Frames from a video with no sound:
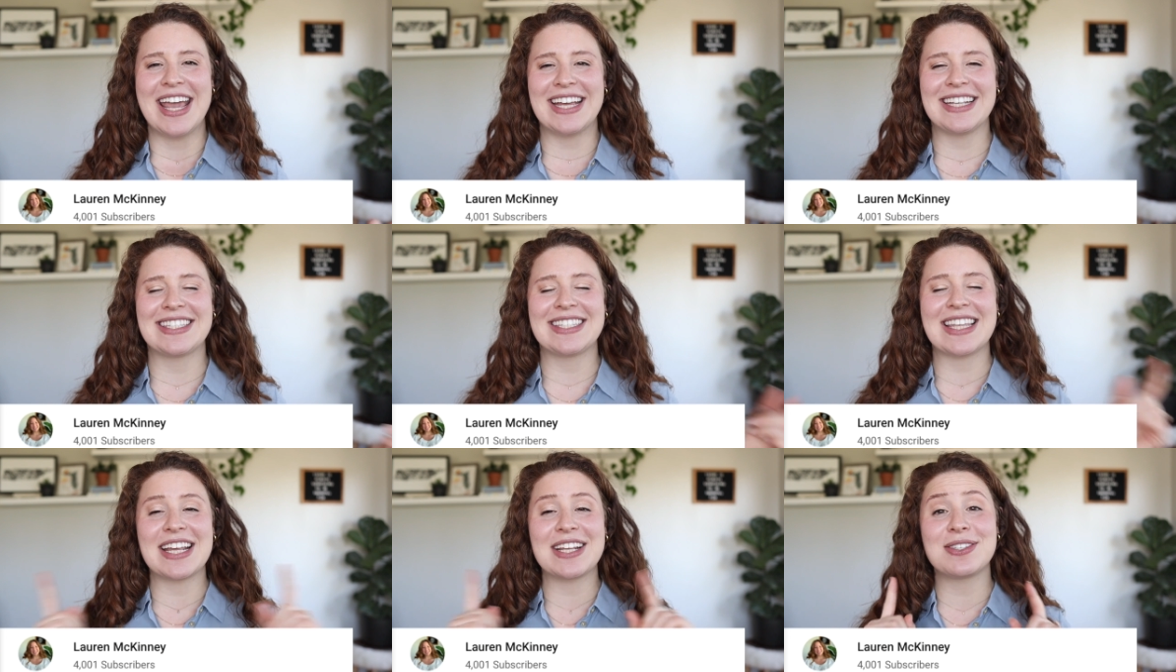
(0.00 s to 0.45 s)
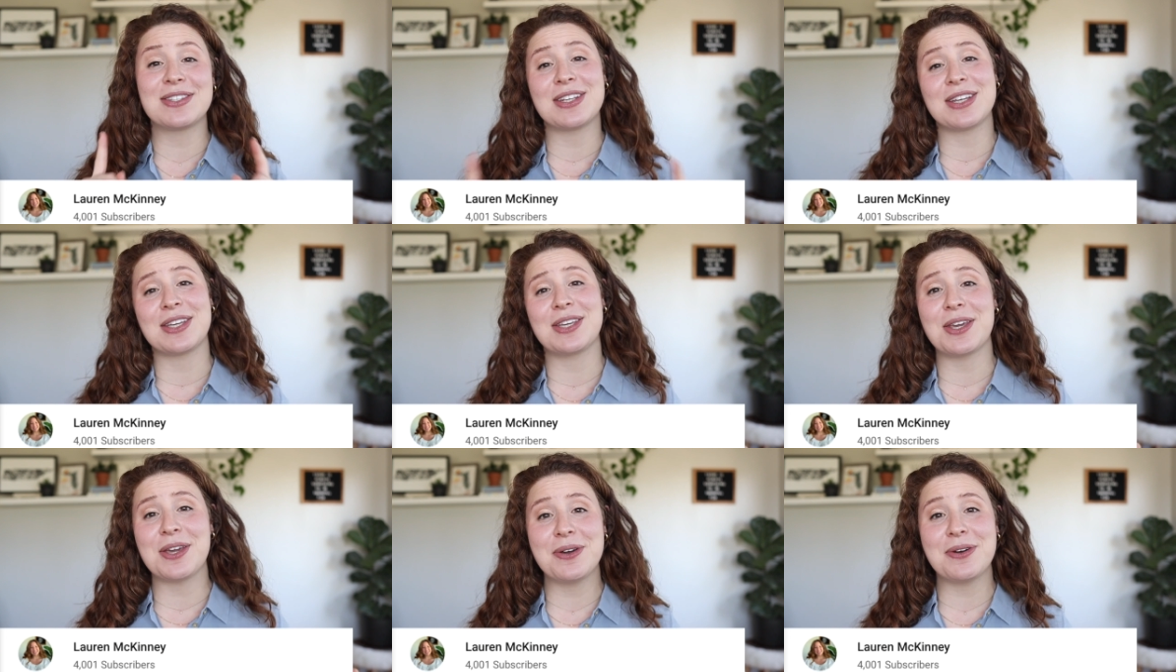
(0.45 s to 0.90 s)
It's thanks
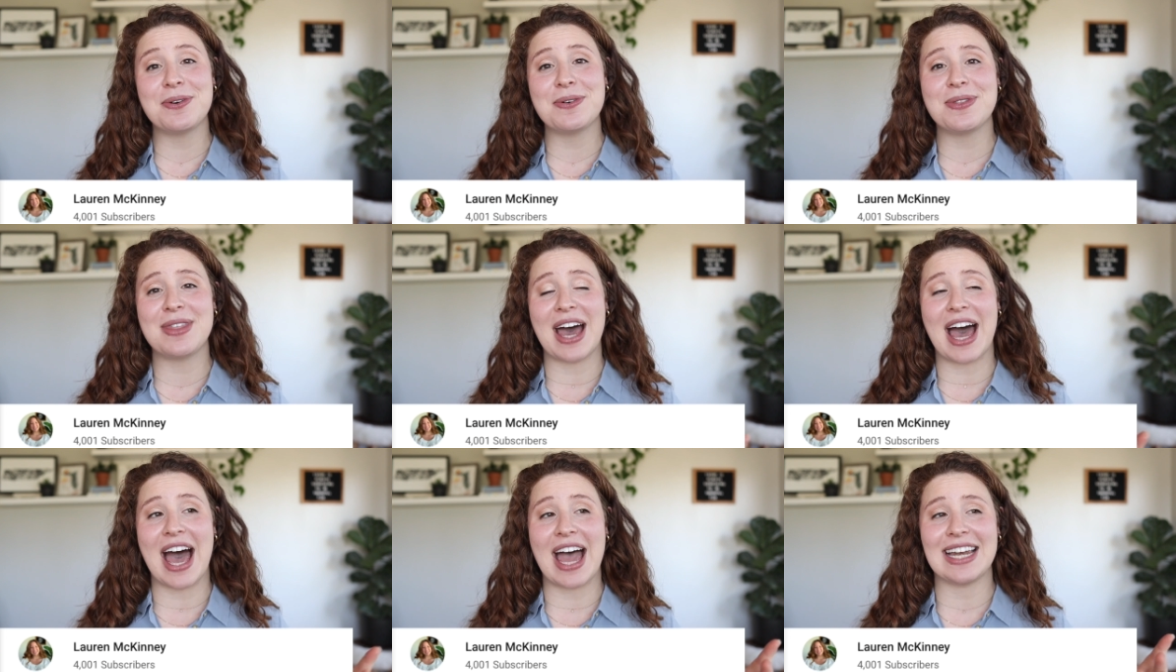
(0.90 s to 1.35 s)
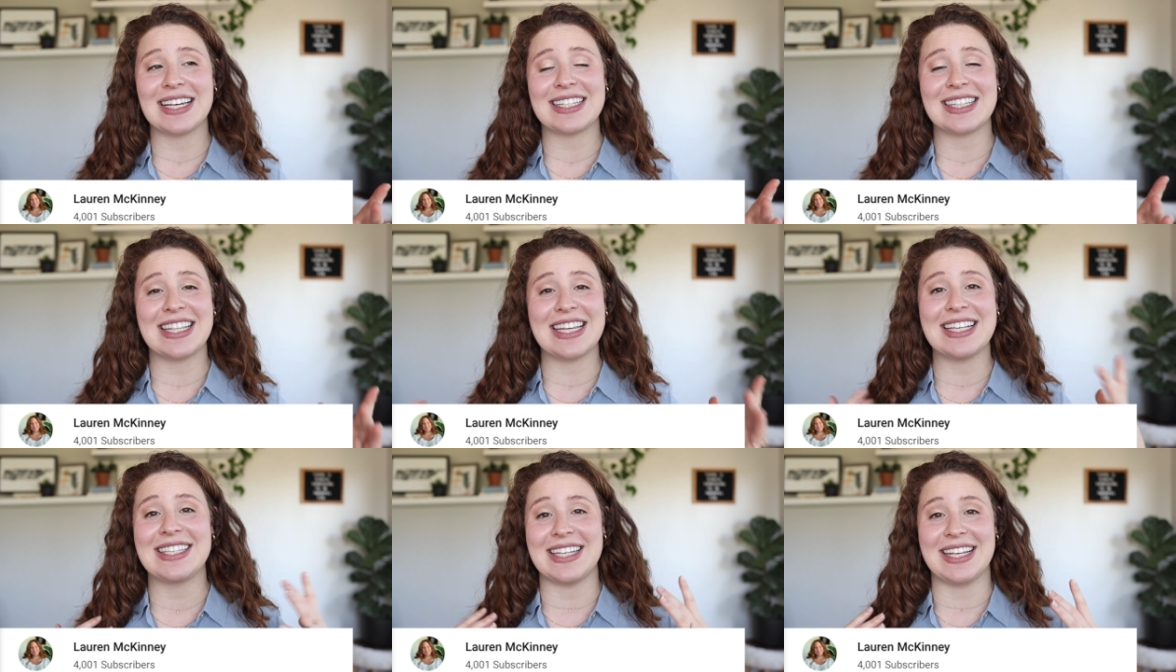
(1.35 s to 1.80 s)
to you that
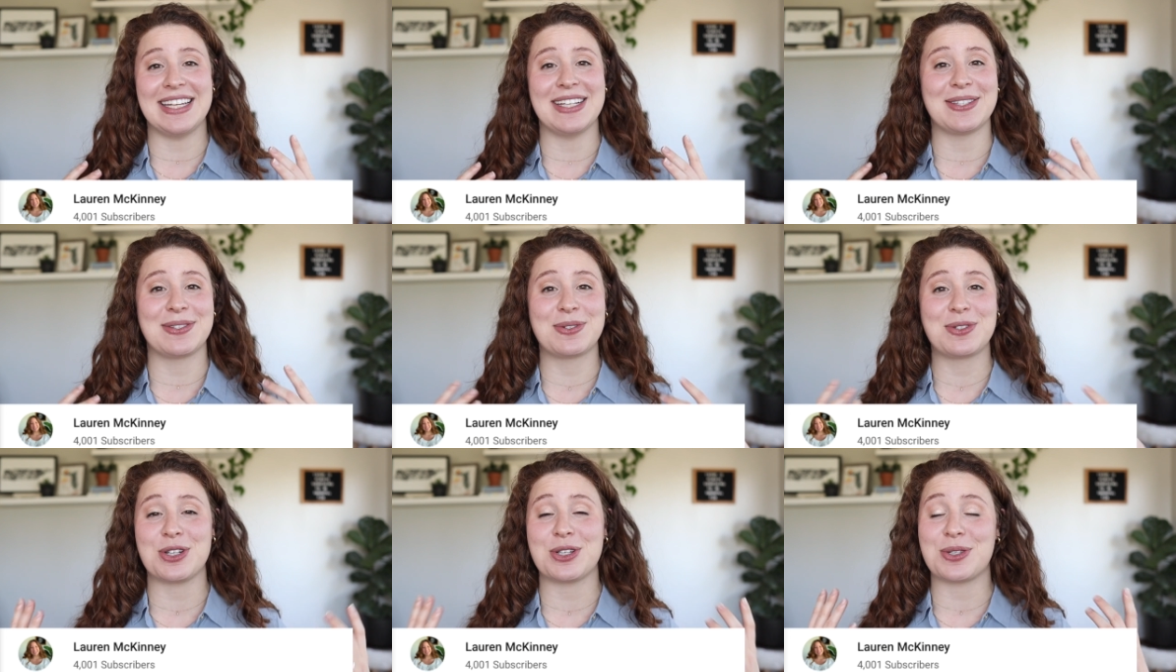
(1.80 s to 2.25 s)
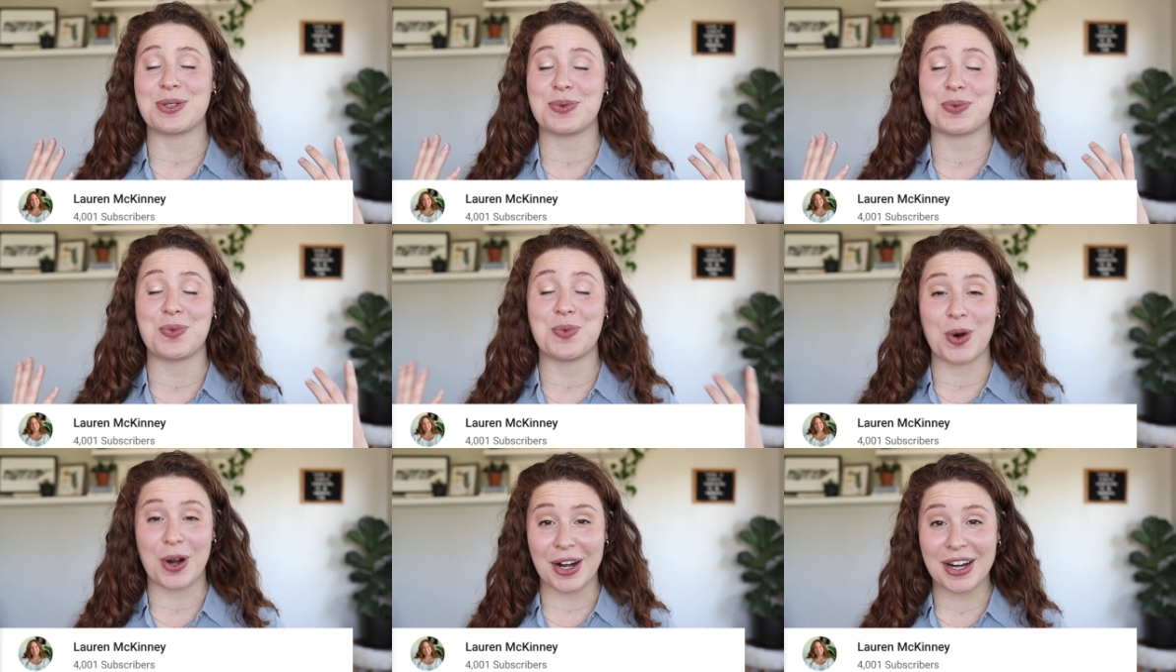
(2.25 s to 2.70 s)
this is just
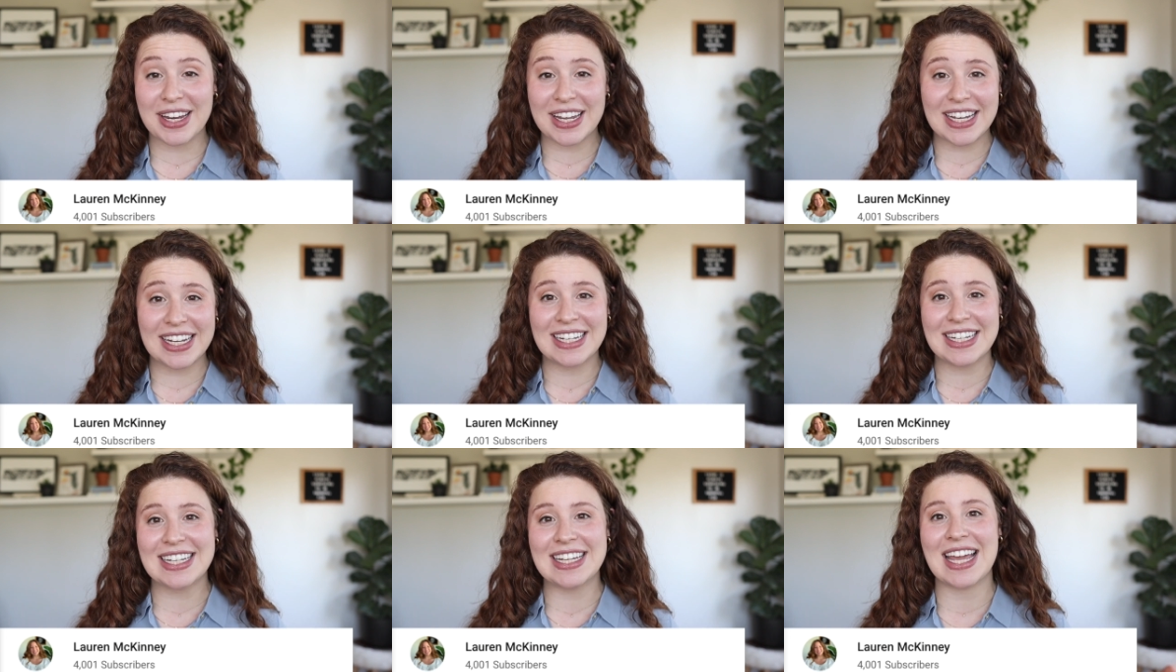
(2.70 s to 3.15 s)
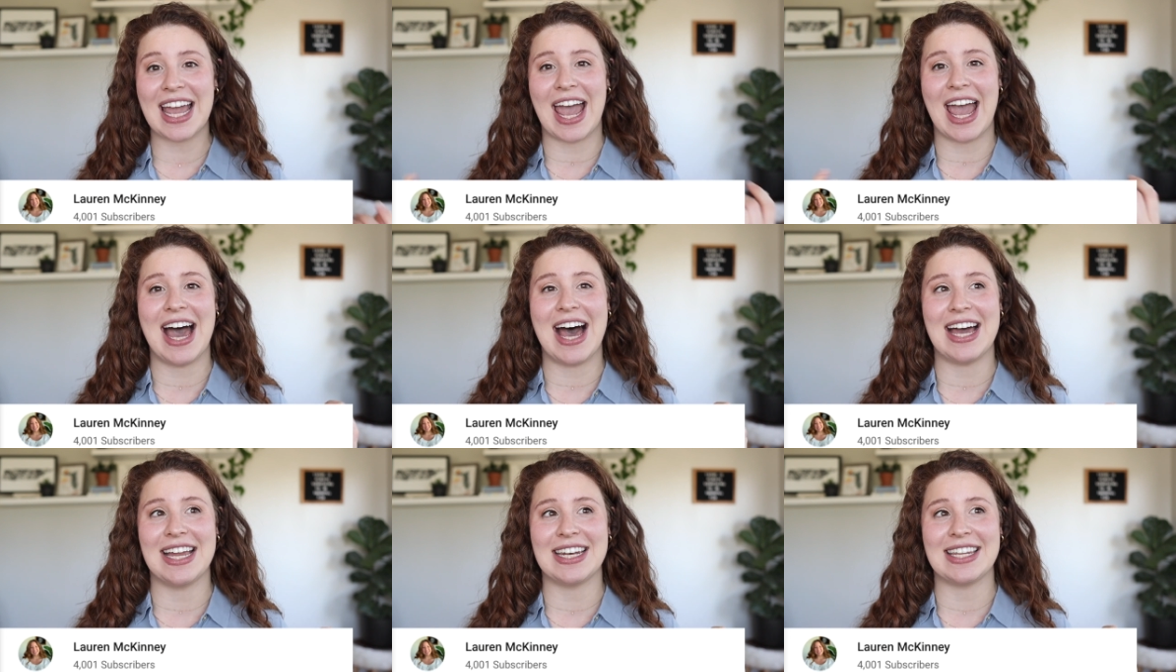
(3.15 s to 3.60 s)
working
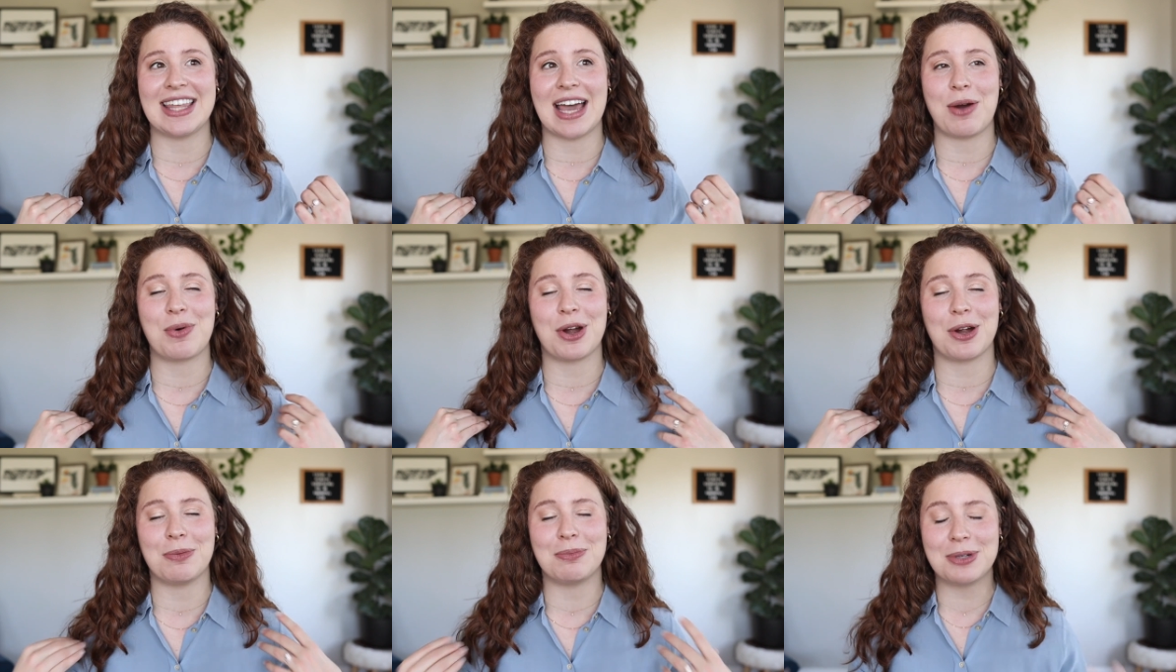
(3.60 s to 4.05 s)
and that we're